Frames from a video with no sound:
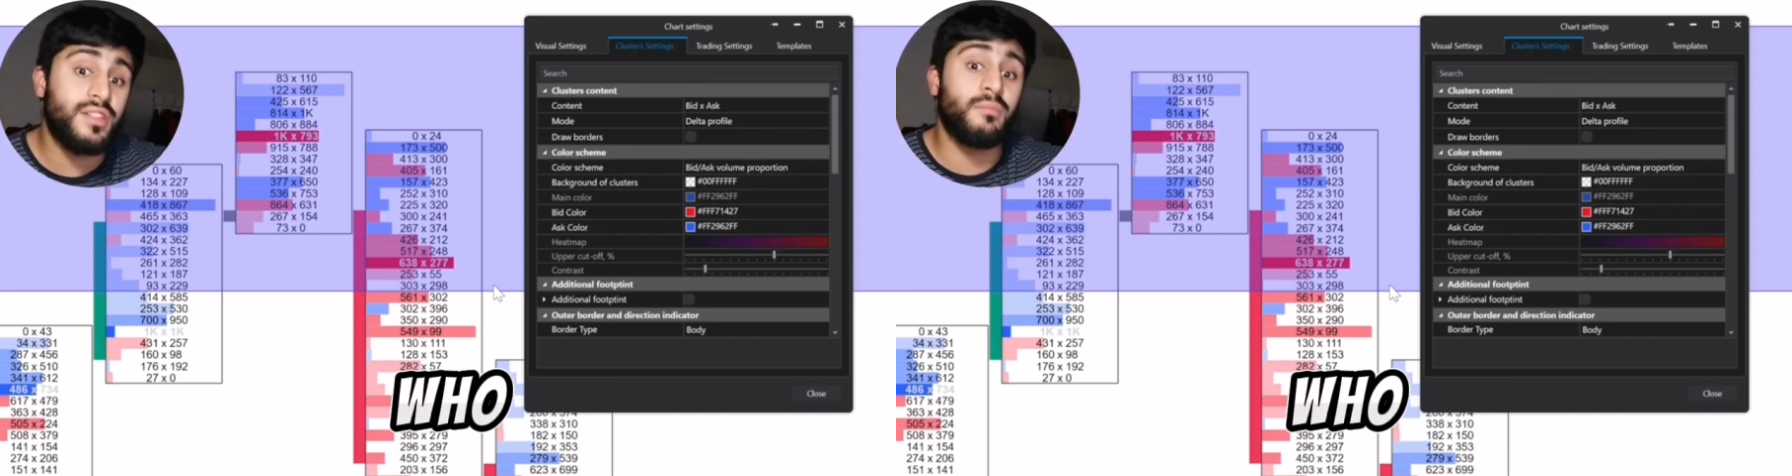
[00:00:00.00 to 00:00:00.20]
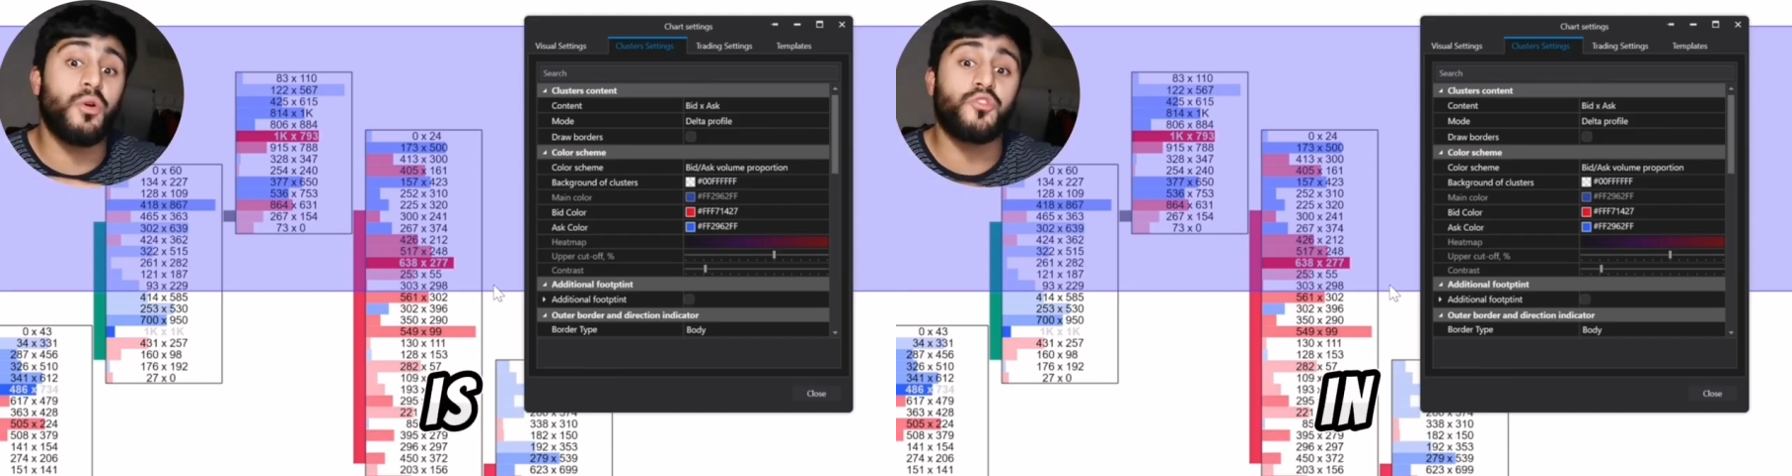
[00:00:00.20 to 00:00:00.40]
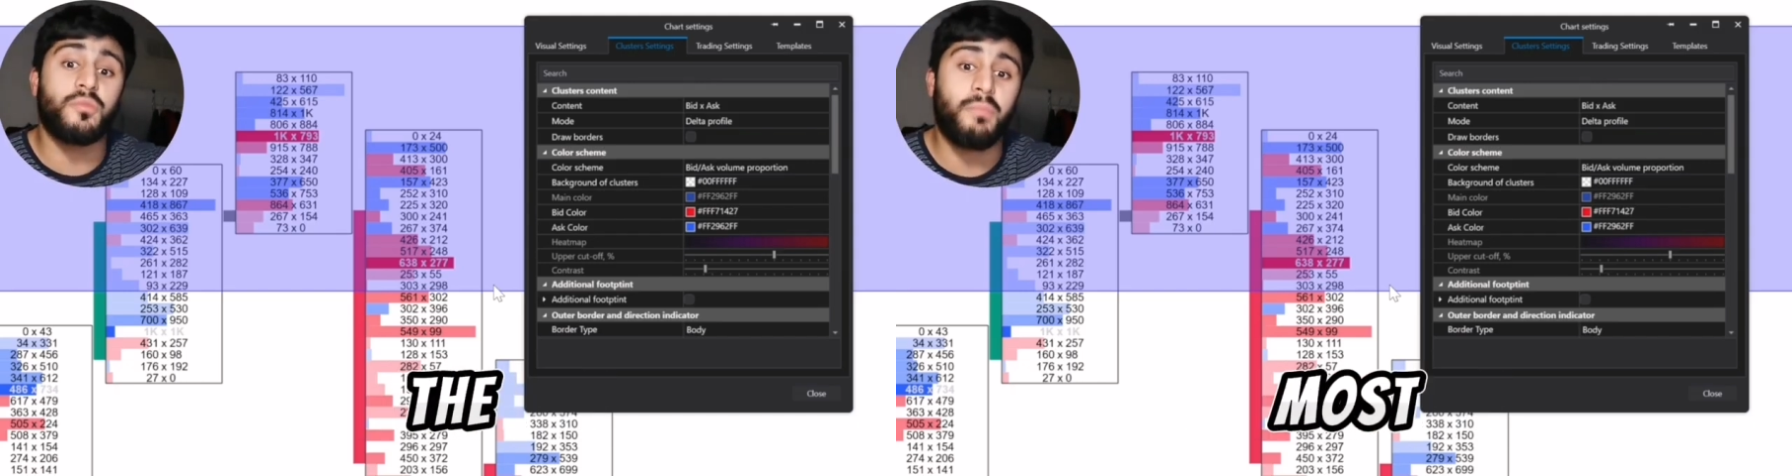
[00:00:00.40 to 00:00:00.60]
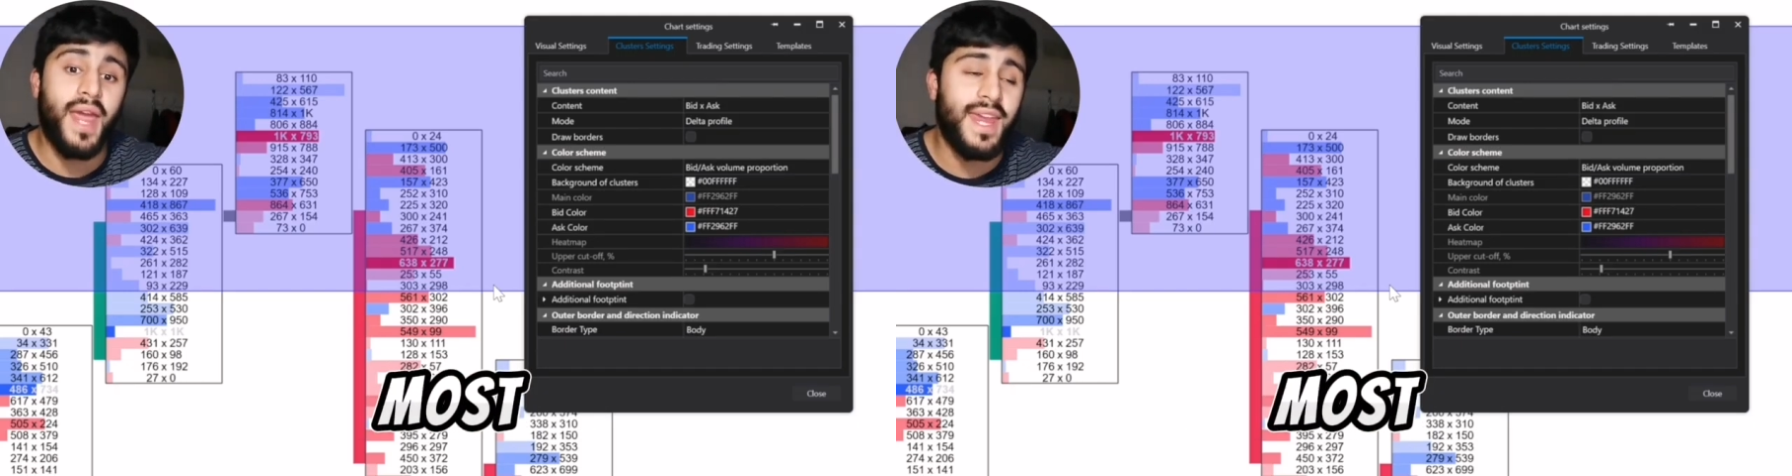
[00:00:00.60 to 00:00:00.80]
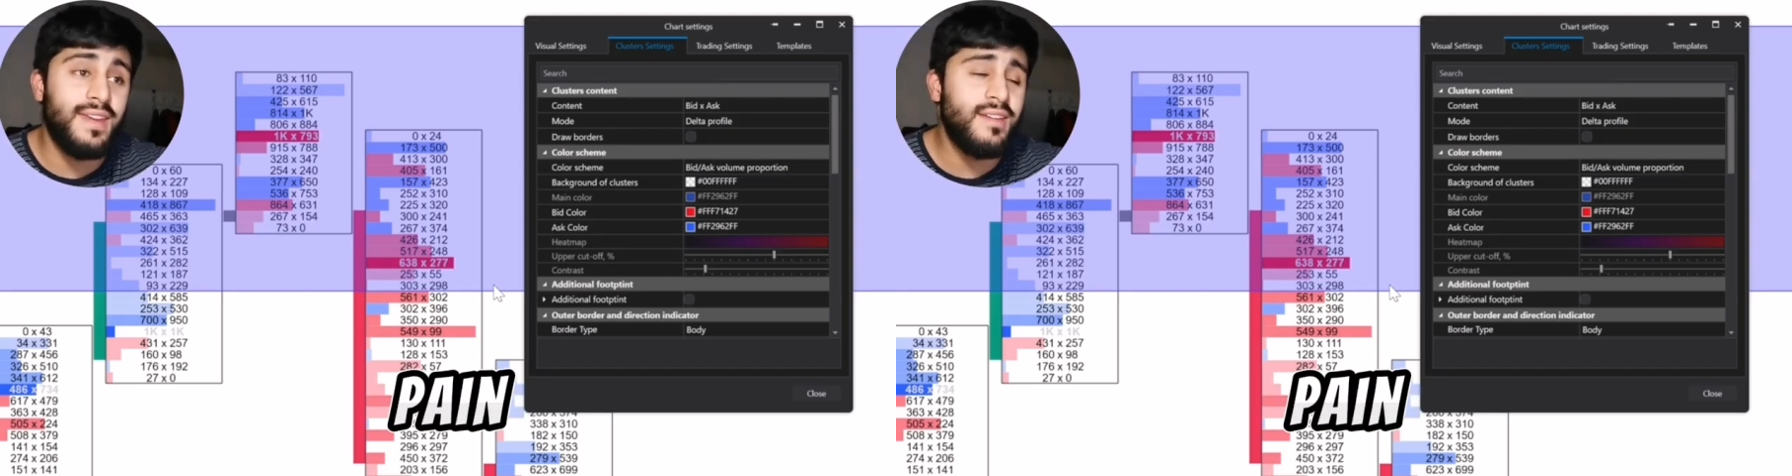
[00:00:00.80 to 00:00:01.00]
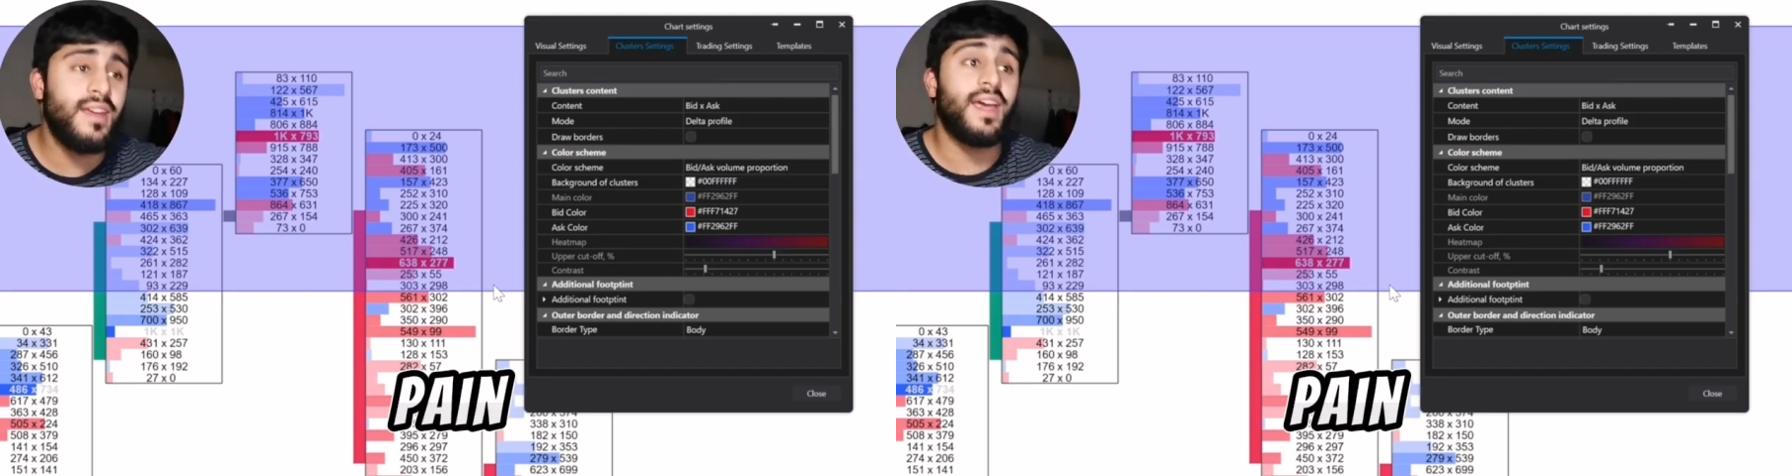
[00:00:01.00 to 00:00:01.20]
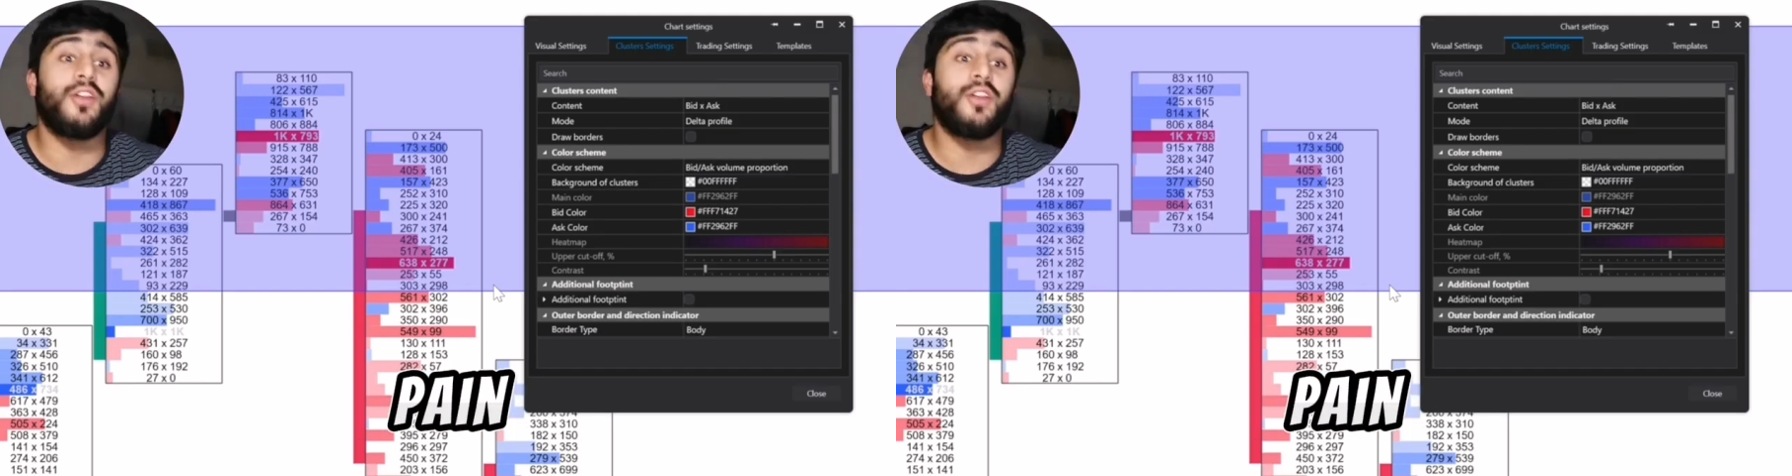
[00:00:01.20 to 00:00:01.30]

in the most pain